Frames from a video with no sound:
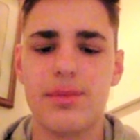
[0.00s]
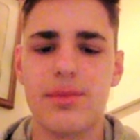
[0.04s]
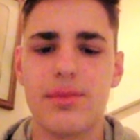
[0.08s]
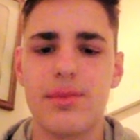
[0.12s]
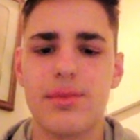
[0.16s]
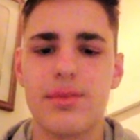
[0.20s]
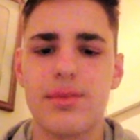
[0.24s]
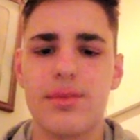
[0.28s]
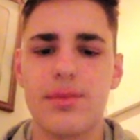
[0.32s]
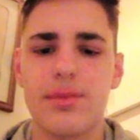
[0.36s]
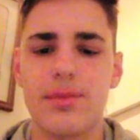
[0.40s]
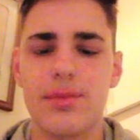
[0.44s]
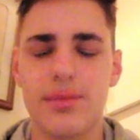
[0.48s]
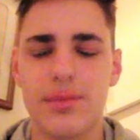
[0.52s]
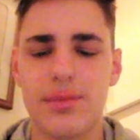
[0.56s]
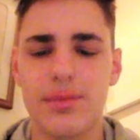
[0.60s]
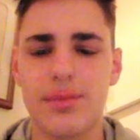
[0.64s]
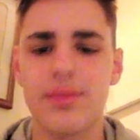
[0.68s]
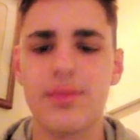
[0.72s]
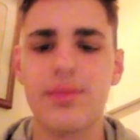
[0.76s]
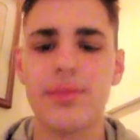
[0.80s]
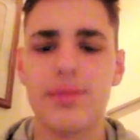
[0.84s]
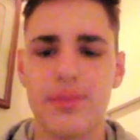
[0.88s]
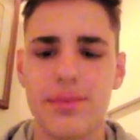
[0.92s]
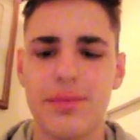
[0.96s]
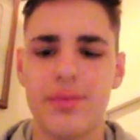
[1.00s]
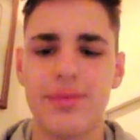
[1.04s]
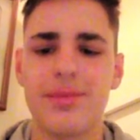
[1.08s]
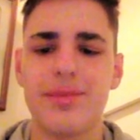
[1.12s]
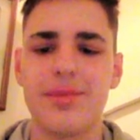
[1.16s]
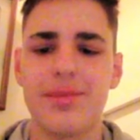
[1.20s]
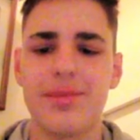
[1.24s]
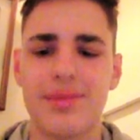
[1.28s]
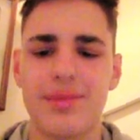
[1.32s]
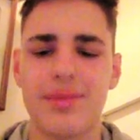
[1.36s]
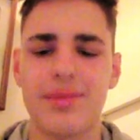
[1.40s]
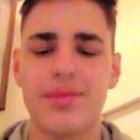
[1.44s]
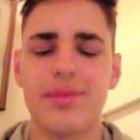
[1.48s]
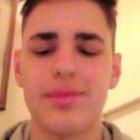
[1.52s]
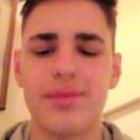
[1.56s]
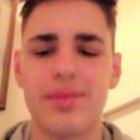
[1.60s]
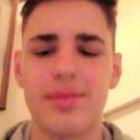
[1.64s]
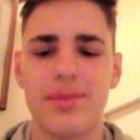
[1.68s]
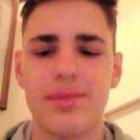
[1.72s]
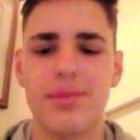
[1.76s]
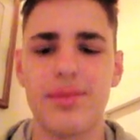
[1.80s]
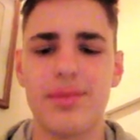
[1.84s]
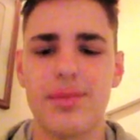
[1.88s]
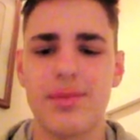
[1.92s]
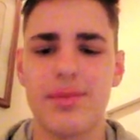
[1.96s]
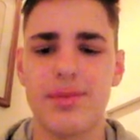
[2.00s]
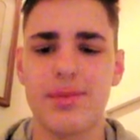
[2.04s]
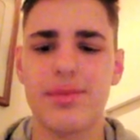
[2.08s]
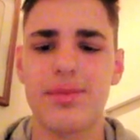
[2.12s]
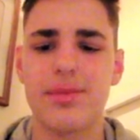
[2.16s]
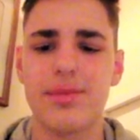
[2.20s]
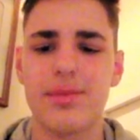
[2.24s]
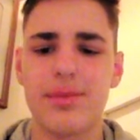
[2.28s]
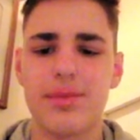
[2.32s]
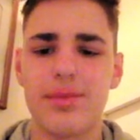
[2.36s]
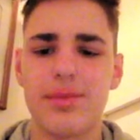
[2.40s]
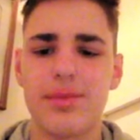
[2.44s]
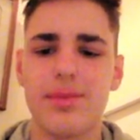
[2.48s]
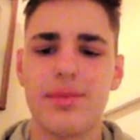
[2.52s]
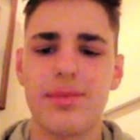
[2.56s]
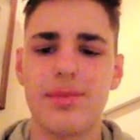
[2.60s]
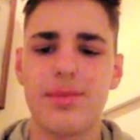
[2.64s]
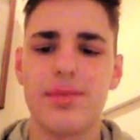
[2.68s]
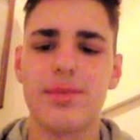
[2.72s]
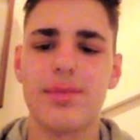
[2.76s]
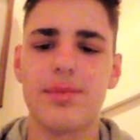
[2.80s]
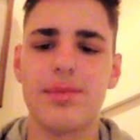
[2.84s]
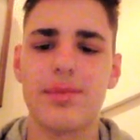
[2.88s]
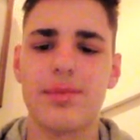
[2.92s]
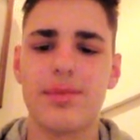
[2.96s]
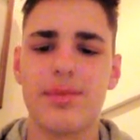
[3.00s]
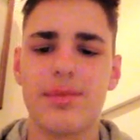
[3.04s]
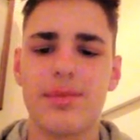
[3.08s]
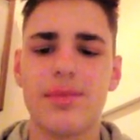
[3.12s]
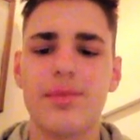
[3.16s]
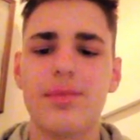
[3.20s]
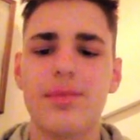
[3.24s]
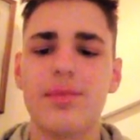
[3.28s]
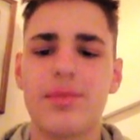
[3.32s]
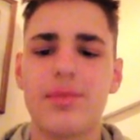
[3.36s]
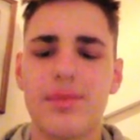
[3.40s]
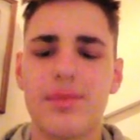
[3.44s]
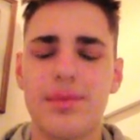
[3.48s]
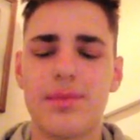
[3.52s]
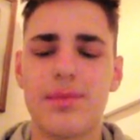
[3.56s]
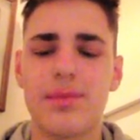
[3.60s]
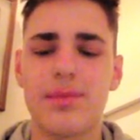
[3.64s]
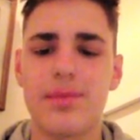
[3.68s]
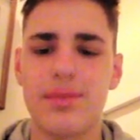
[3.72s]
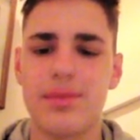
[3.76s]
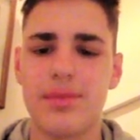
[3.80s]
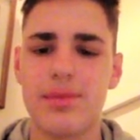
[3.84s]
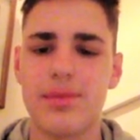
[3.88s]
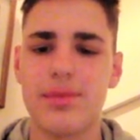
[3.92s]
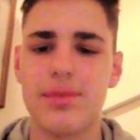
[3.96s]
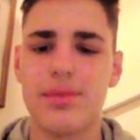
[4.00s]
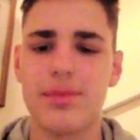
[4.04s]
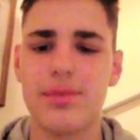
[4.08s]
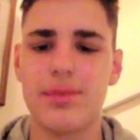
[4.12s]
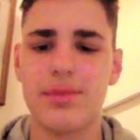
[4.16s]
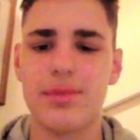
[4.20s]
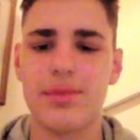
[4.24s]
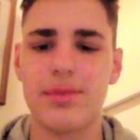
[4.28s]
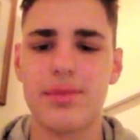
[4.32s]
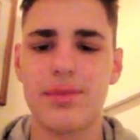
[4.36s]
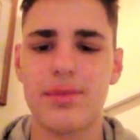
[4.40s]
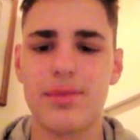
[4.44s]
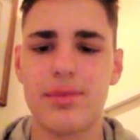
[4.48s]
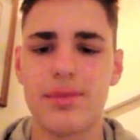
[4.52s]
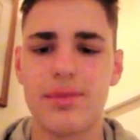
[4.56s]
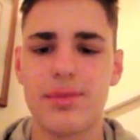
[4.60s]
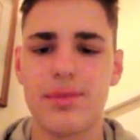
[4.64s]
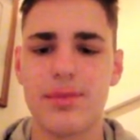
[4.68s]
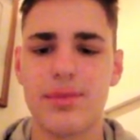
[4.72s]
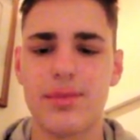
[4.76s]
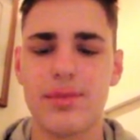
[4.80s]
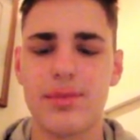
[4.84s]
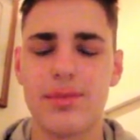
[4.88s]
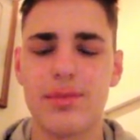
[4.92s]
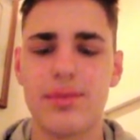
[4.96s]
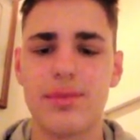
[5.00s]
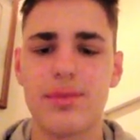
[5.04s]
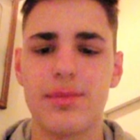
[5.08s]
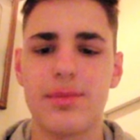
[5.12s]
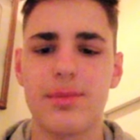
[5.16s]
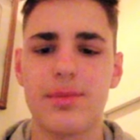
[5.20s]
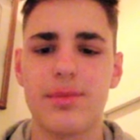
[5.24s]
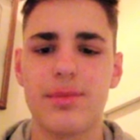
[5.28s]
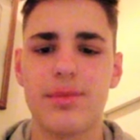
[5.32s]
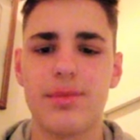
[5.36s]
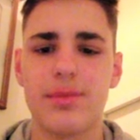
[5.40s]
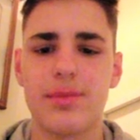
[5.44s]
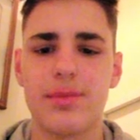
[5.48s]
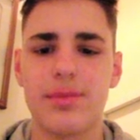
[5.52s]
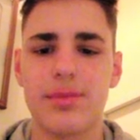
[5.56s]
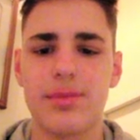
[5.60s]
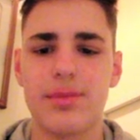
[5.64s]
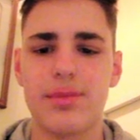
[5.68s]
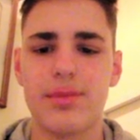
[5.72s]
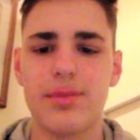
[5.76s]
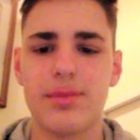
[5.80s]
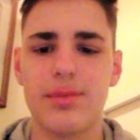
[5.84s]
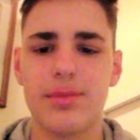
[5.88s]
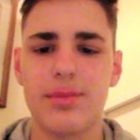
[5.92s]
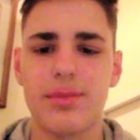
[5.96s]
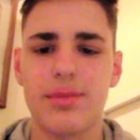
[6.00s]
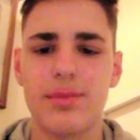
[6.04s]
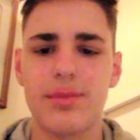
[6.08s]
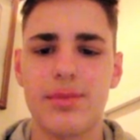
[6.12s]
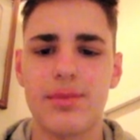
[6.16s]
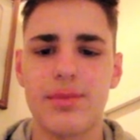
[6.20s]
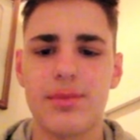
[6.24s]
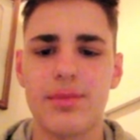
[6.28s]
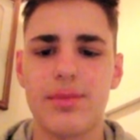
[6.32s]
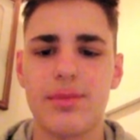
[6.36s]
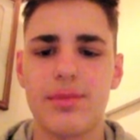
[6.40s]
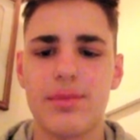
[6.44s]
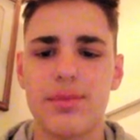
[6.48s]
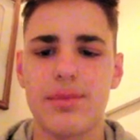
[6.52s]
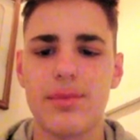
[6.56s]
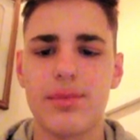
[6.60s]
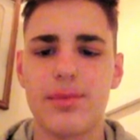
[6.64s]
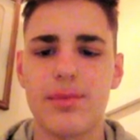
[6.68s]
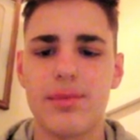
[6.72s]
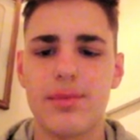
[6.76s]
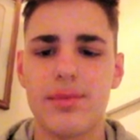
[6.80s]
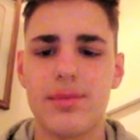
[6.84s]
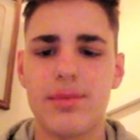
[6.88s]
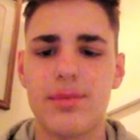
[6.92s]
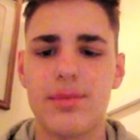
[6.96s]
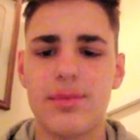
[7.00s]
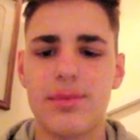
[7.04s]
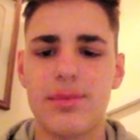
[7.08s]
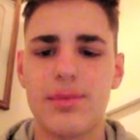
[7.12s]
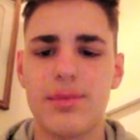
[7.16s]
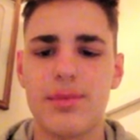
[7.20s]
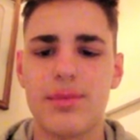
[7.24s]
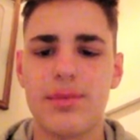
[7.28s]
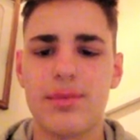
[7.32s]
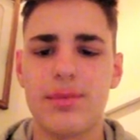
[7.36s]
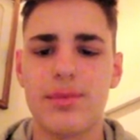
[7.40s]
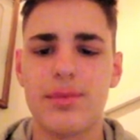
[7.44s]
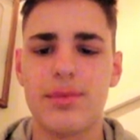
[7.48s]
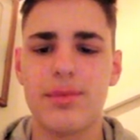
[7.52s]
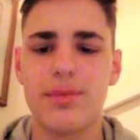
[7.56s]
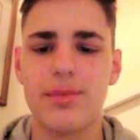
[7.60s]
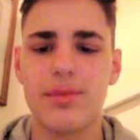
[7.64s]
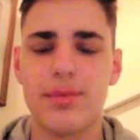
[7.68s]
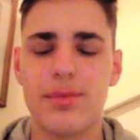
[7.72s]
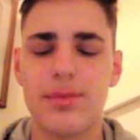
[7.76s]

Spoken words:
[no speech]